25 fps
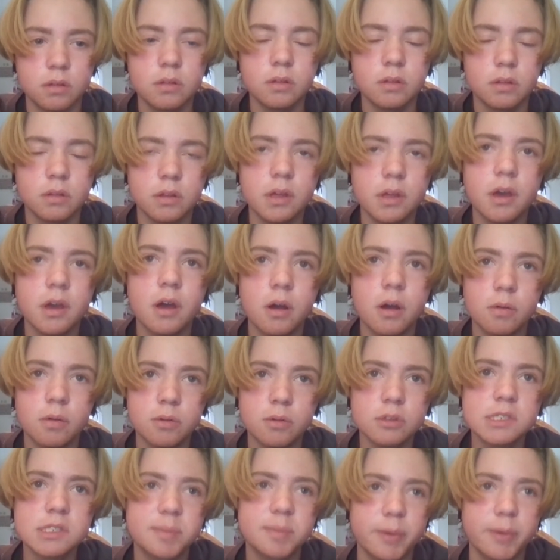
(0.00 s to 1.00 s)
Yeah, it
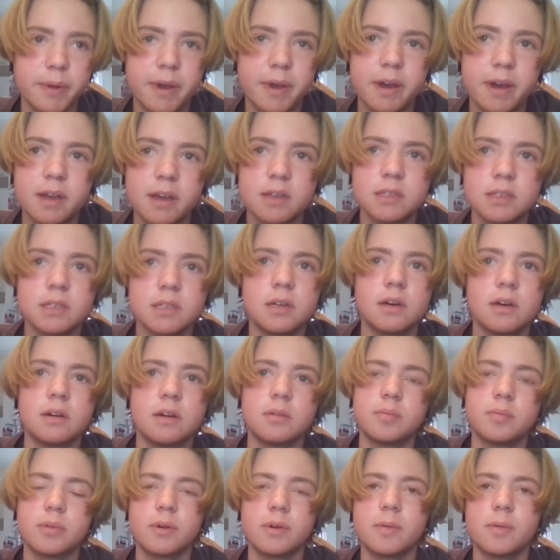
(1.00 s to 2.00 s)
was pretty
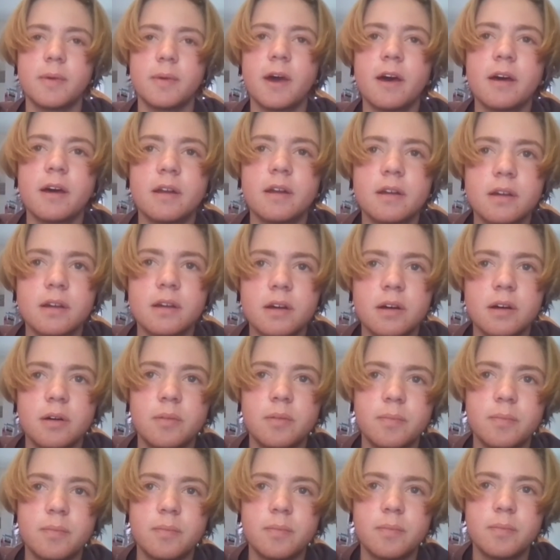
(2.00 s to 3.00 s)
bad.
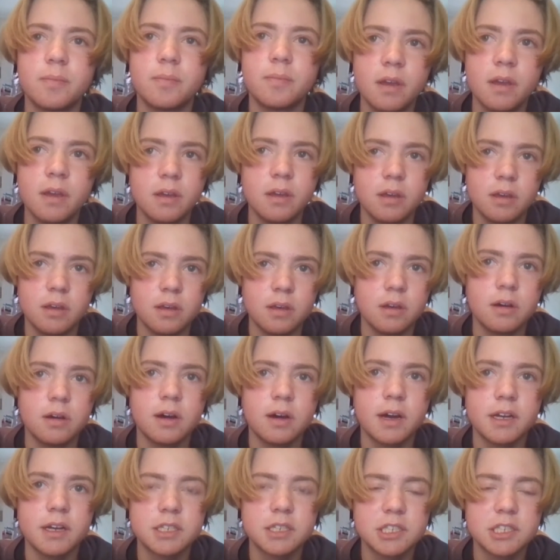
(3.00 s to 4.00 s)

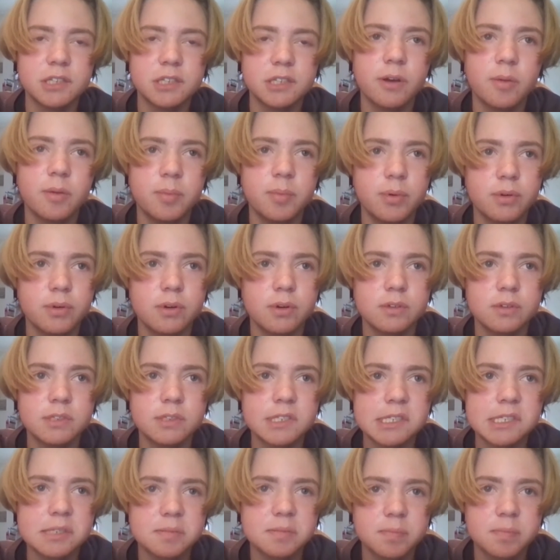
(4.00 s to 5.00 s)
I actually got put on
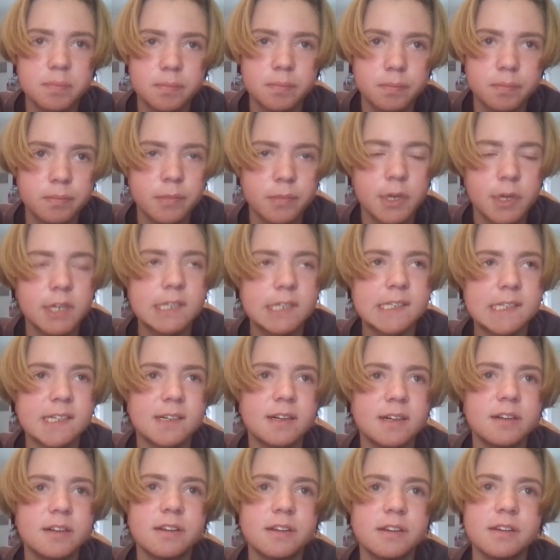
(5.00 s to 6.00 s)
some
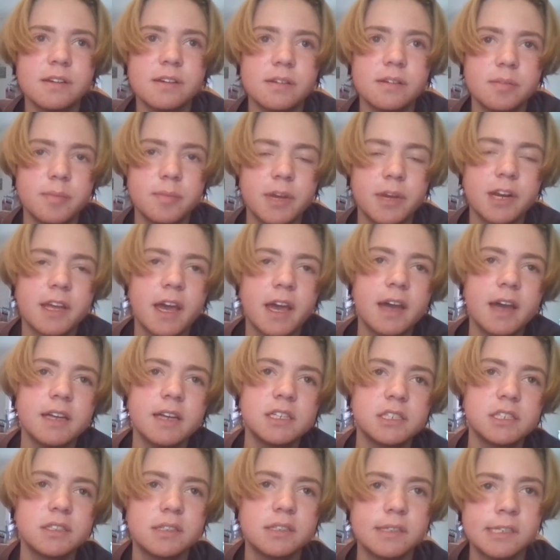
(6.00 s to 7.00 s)
anxiety
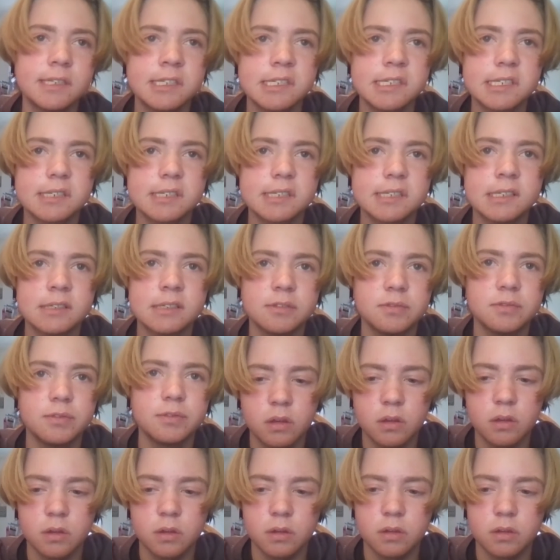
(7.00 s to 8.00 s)
medications just
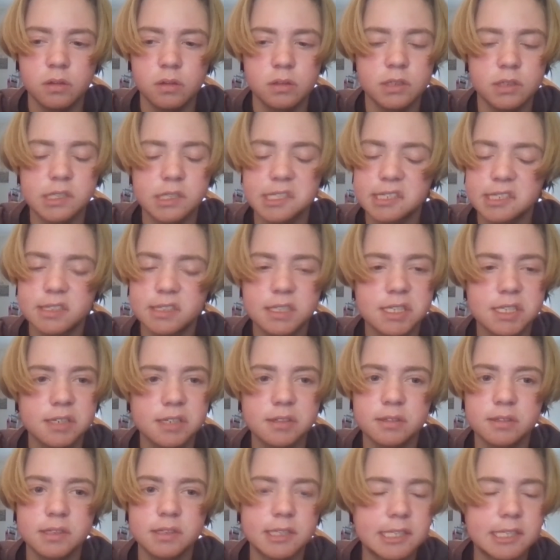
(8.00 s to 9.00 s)
because I
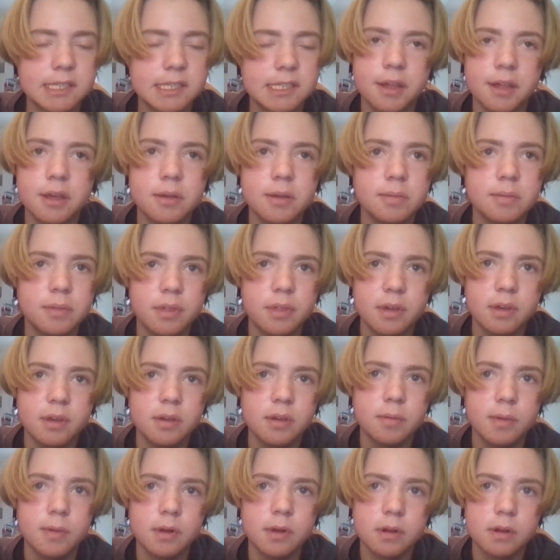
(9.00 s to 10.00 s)
couldn't sleep thinking
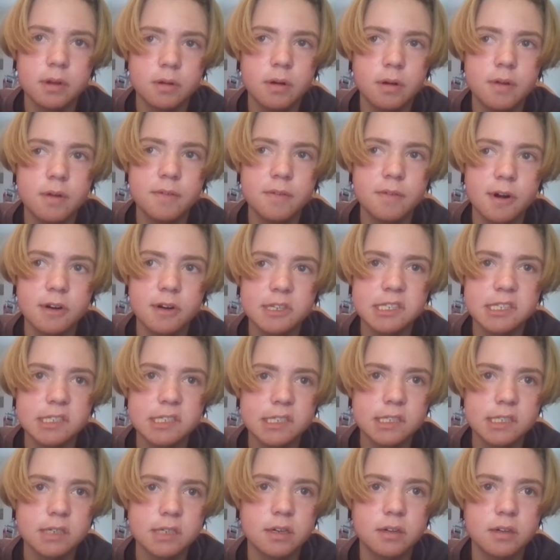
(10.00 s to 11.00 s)
about coronavirus and
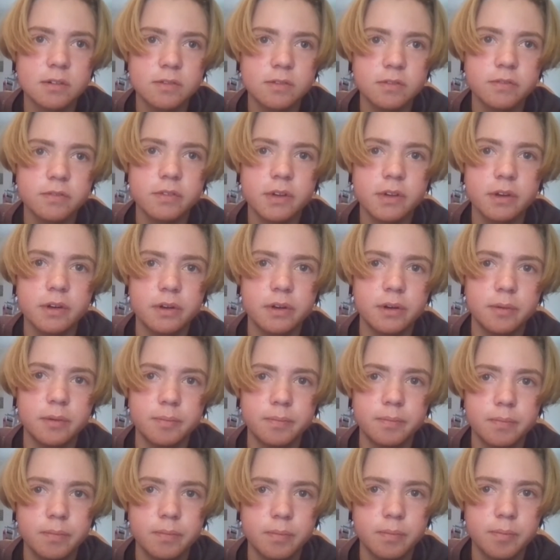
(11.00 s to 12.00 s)
stuff.
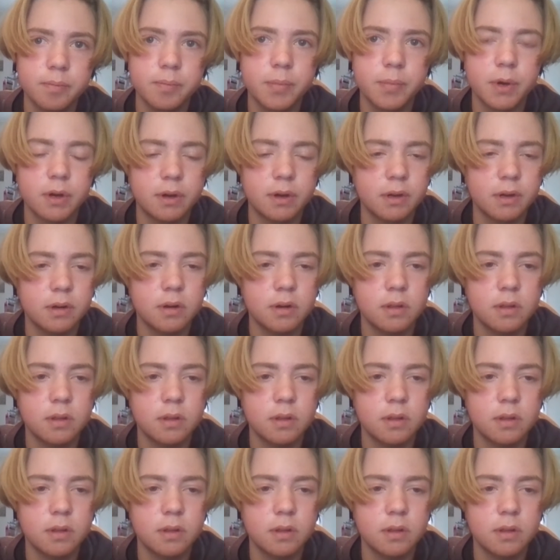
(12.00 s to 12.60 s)
But